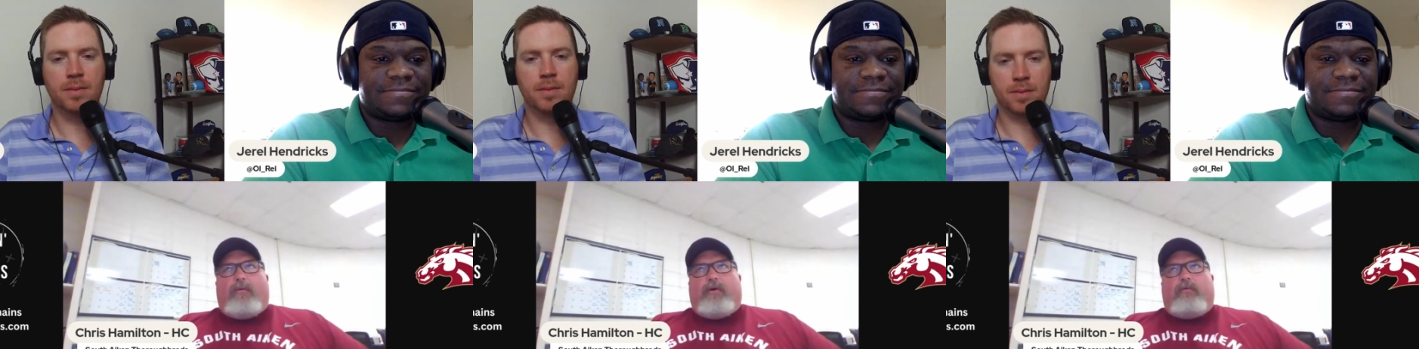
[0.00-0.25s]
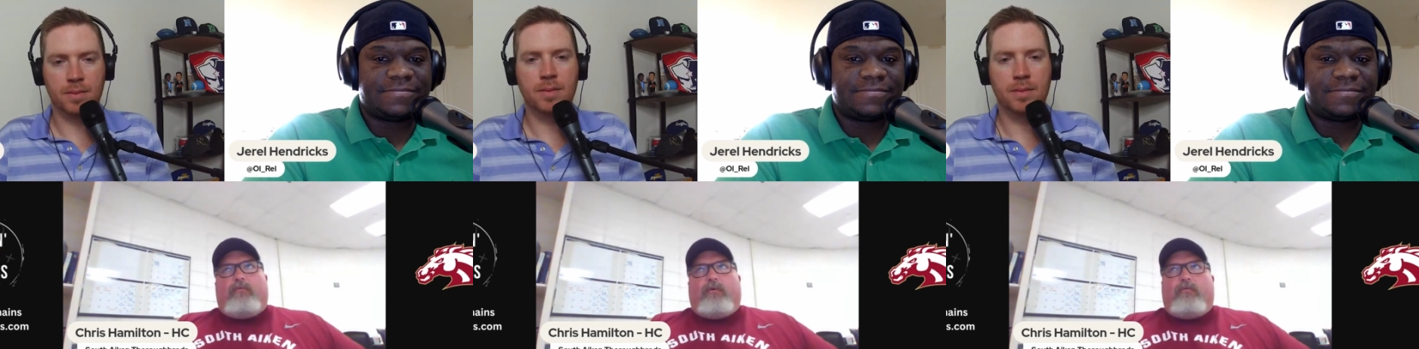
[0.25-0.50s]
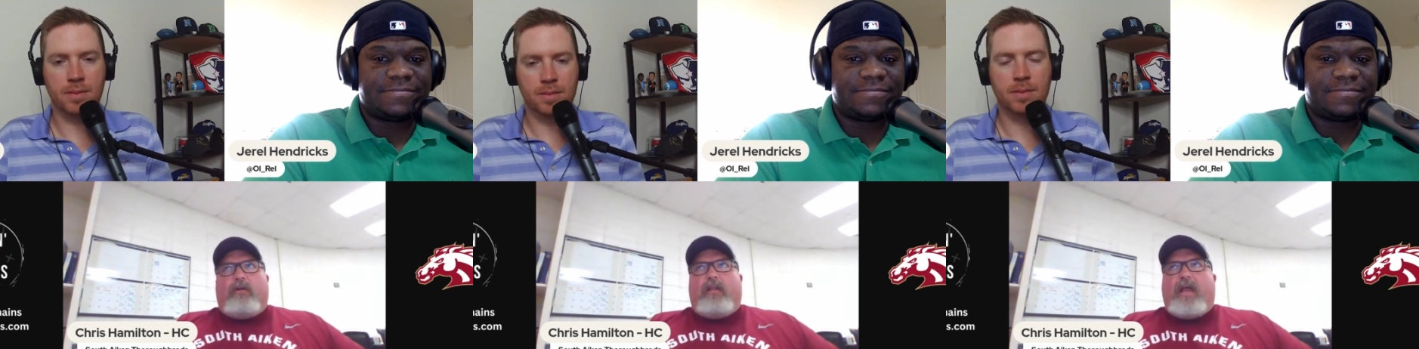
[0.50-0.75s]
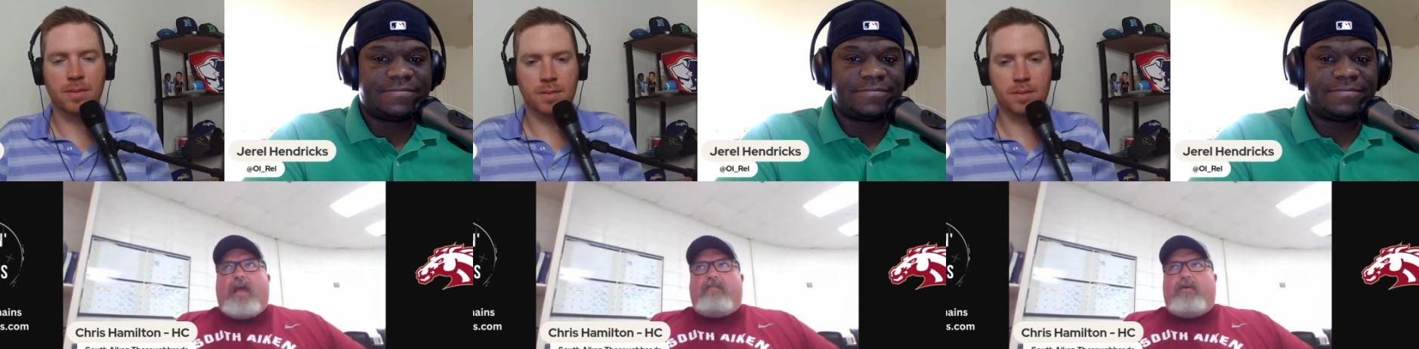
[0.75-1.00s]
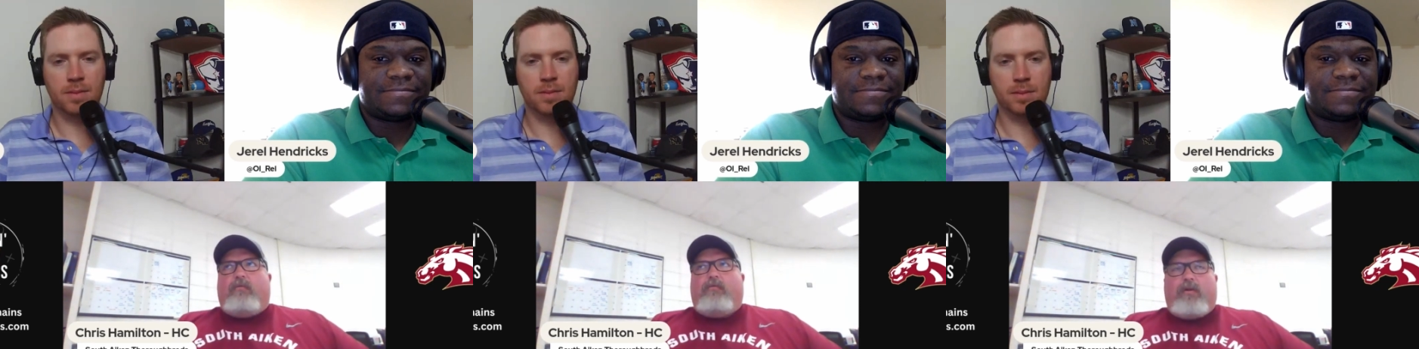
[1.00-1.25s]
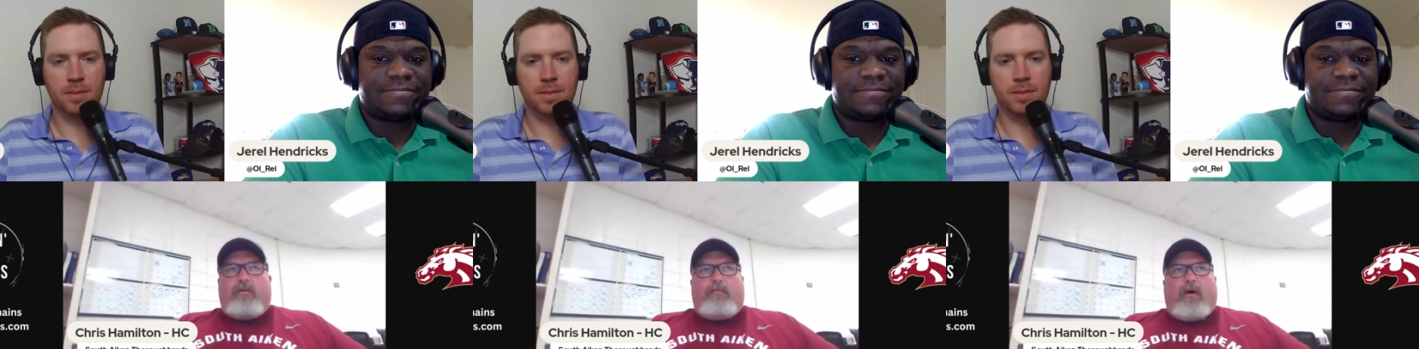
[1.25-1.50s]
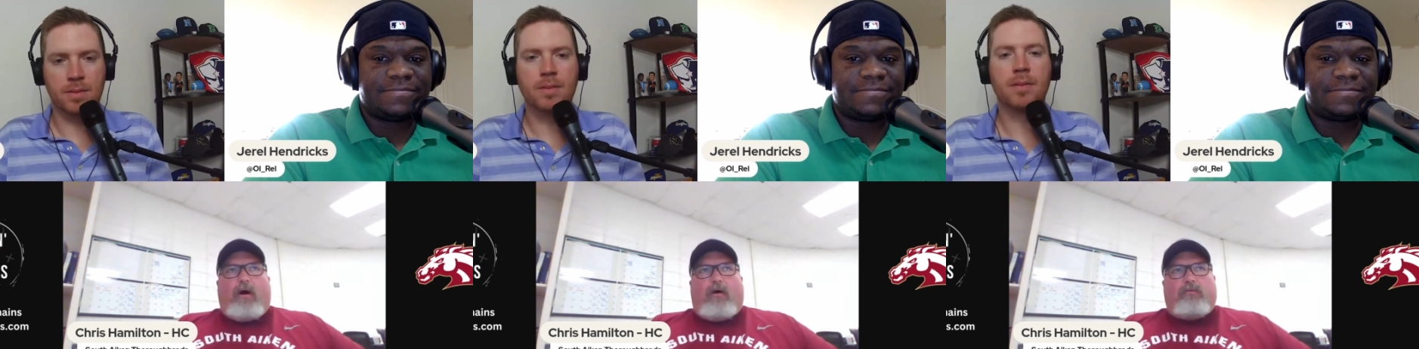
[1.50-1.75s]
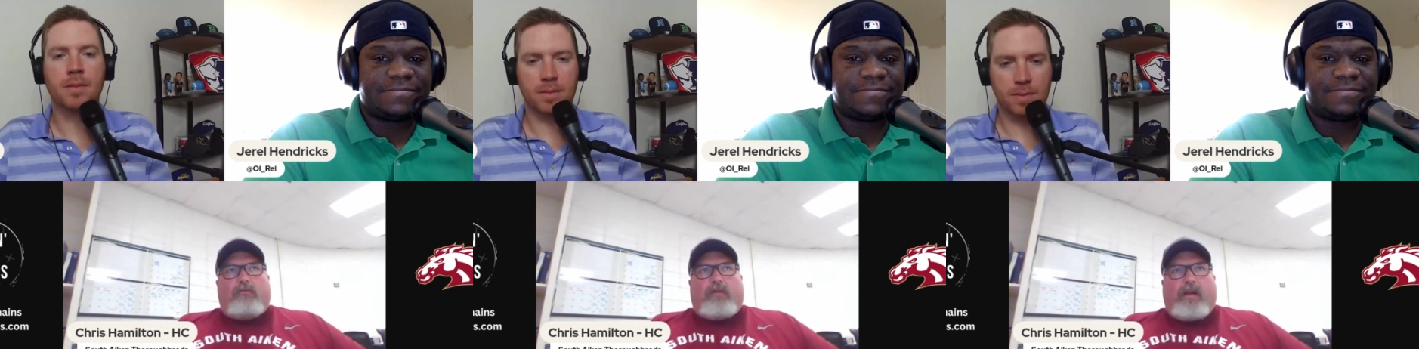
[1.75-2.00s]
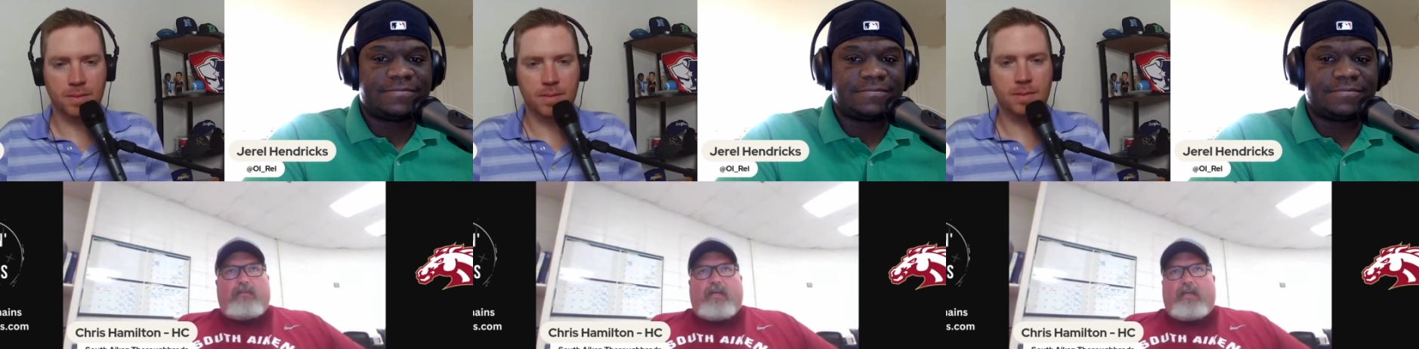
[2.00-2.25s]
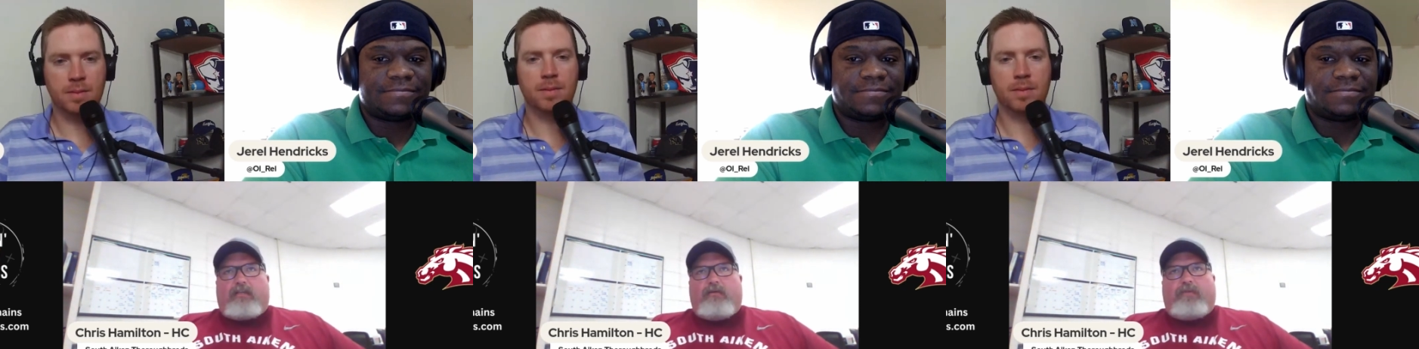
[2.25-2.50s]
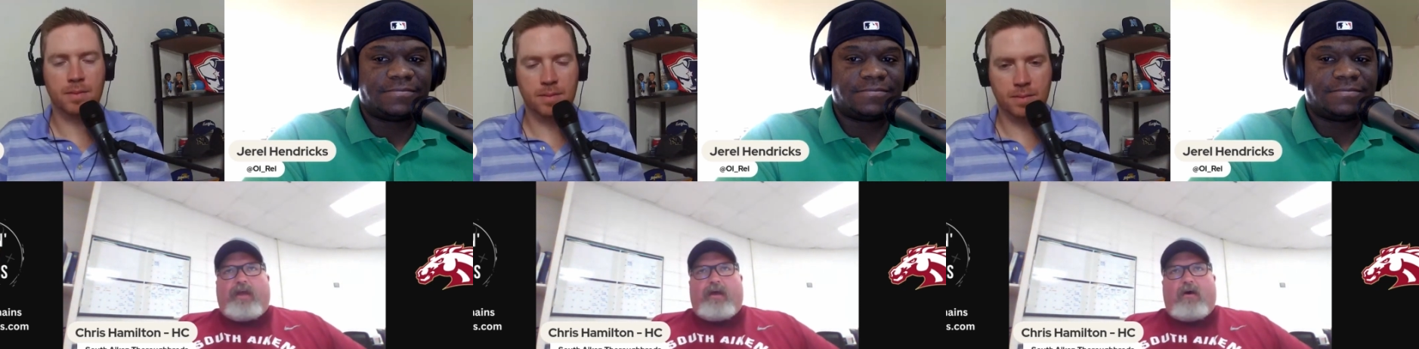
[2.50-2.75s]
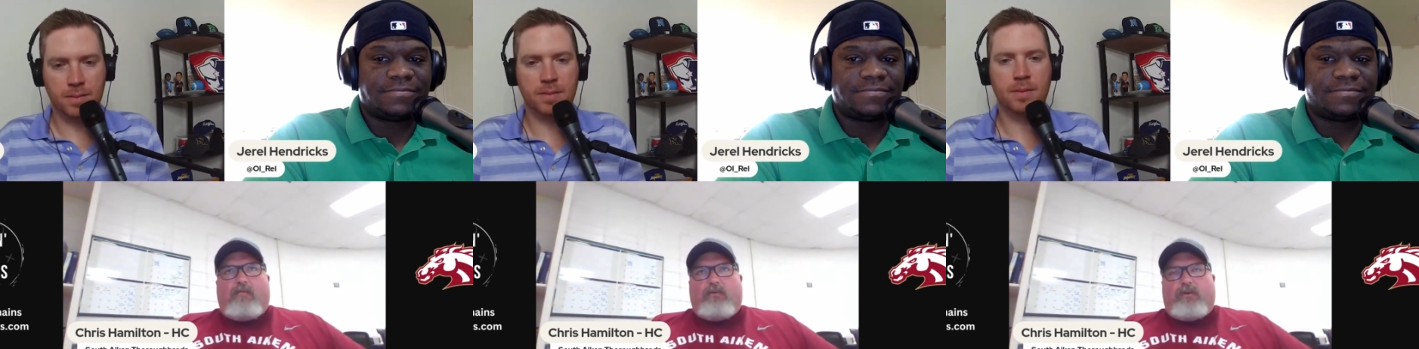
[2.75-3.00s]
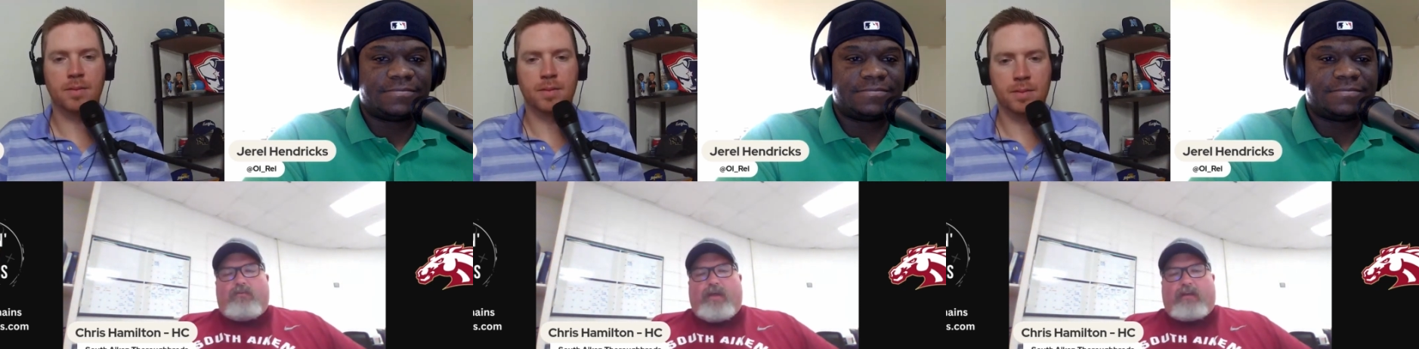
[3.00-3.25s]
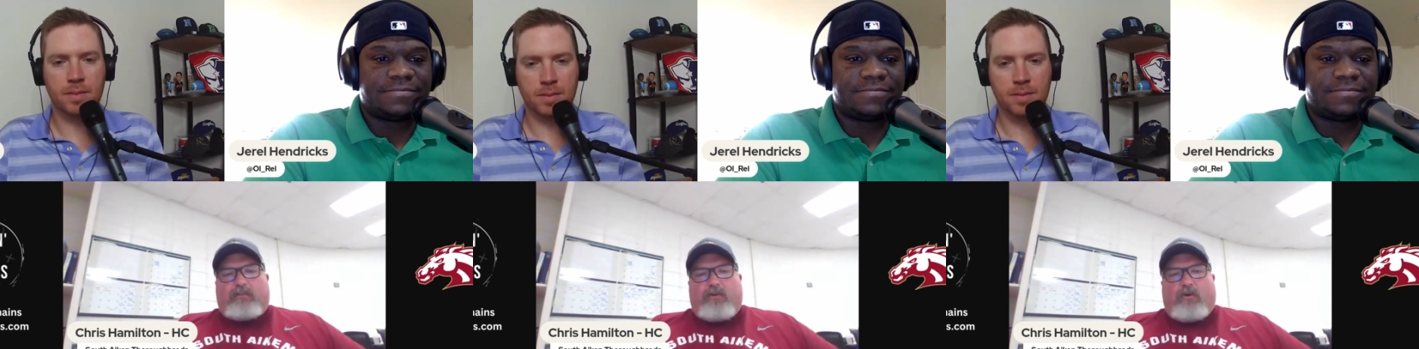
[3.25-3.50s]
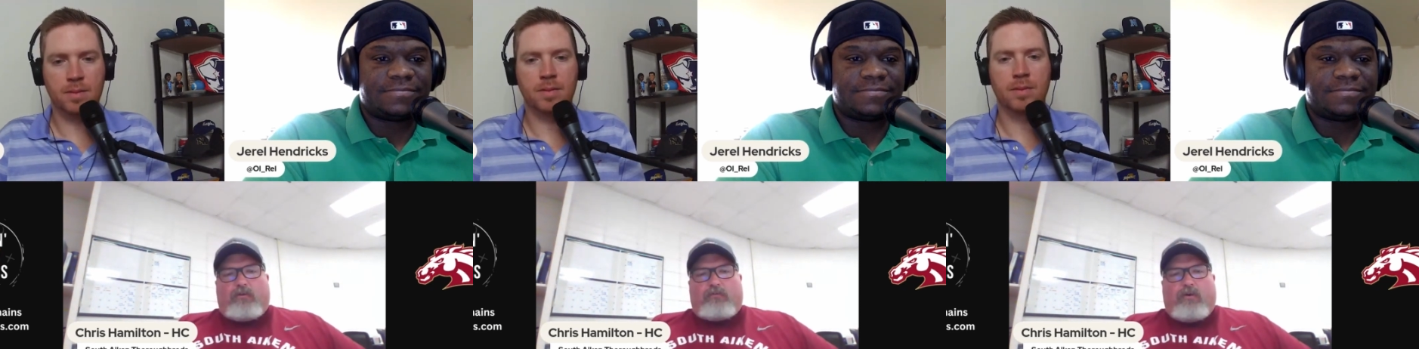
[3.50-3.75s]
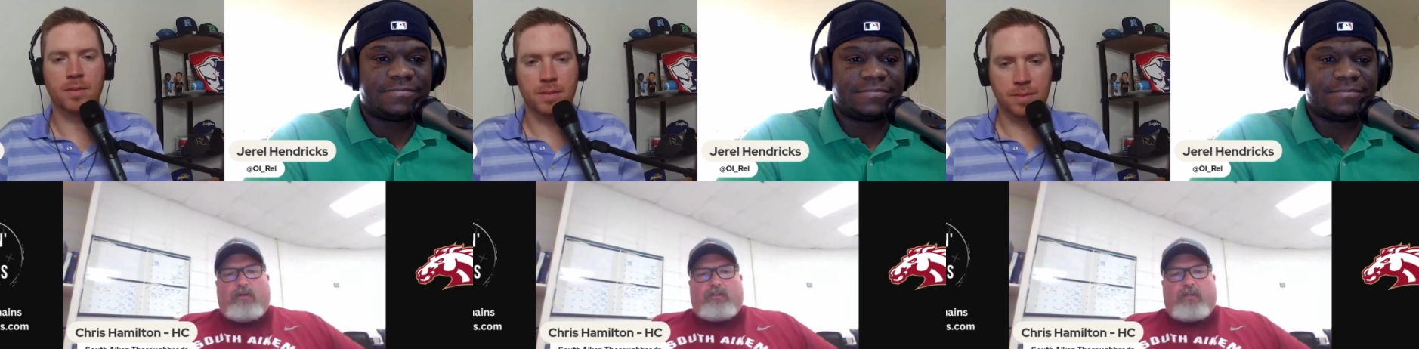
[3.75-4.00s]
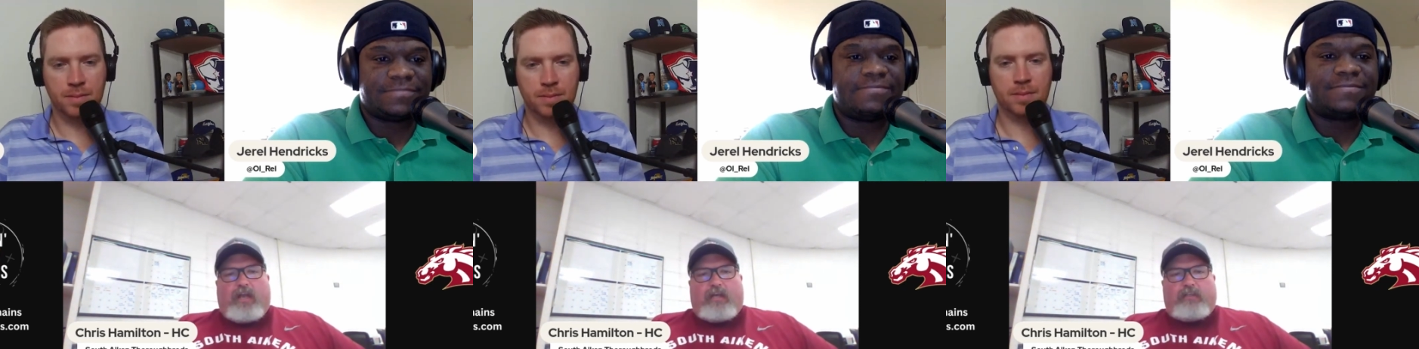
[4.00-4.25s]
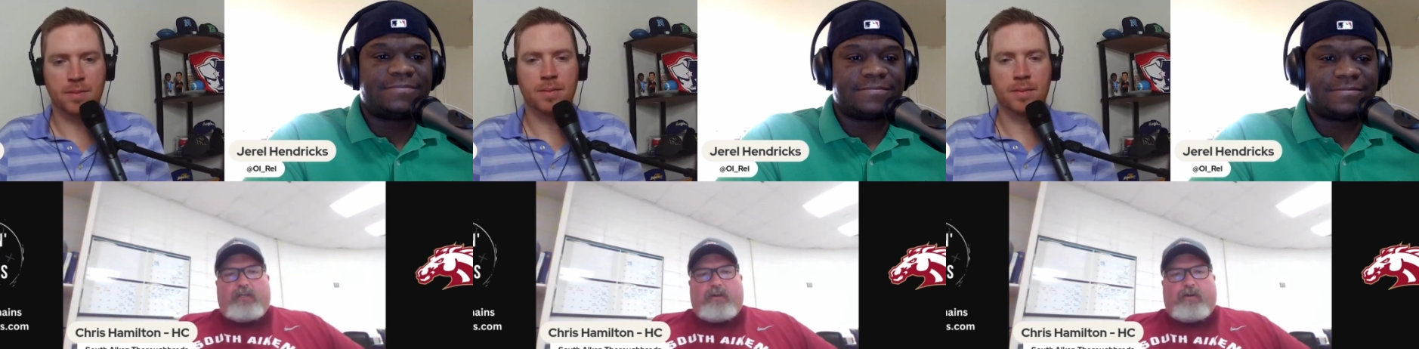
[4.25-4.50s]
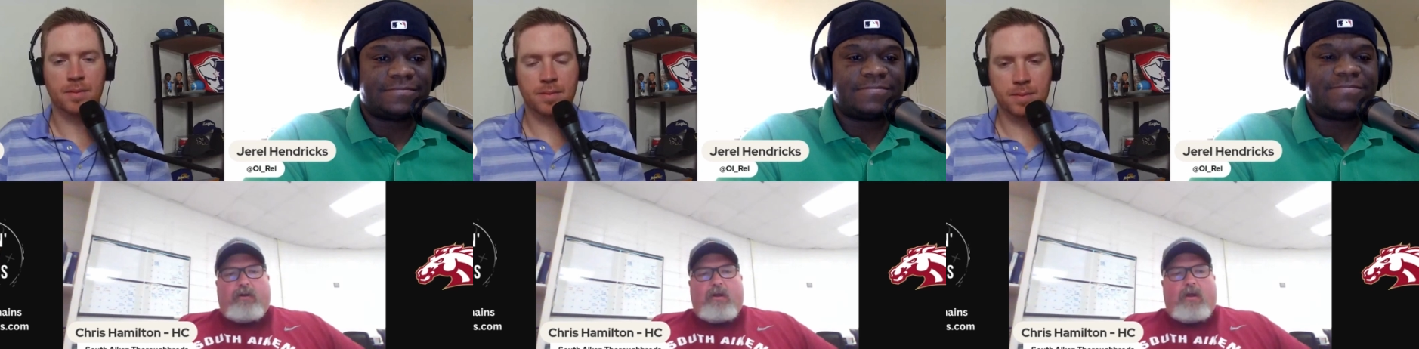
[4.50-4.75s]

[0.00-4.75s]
Speaker 1: We're, we're really heavy on running the ball. So Terrence had two thousand, over two thousand yards rushing last year.